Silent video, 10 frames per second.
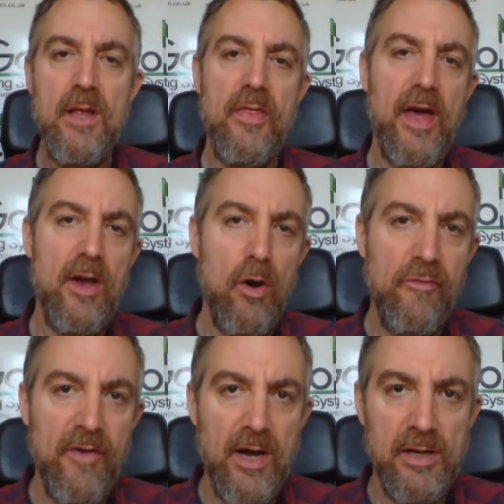they
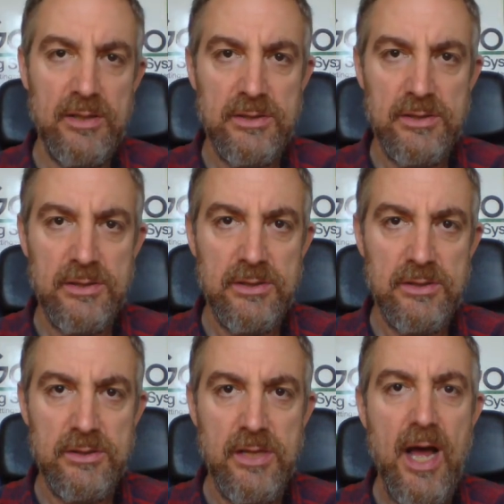offer
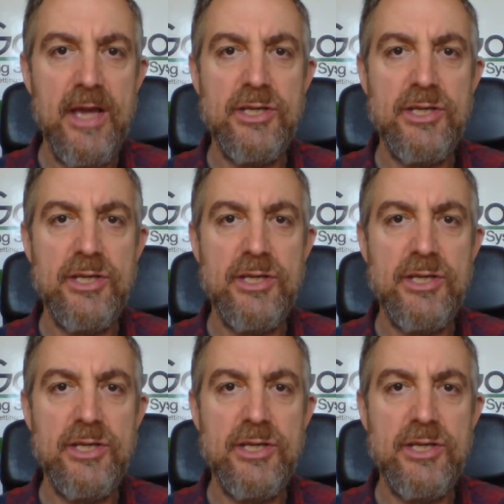a